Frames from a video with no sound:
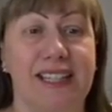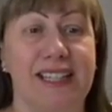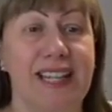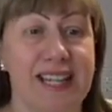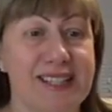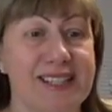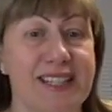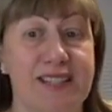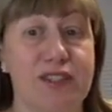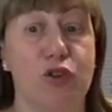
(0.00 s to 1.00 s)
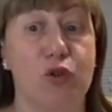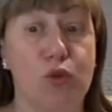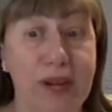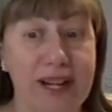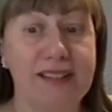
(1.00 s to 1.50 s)
this is
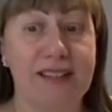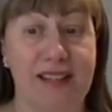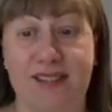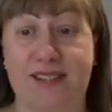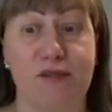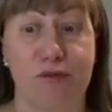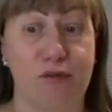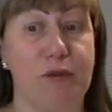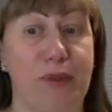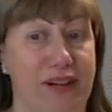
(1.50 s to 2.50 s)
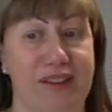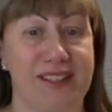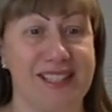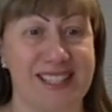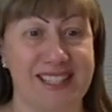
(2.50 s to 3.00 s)
great lesson for
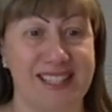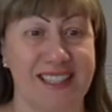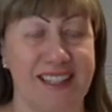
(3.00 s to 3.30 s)
parents.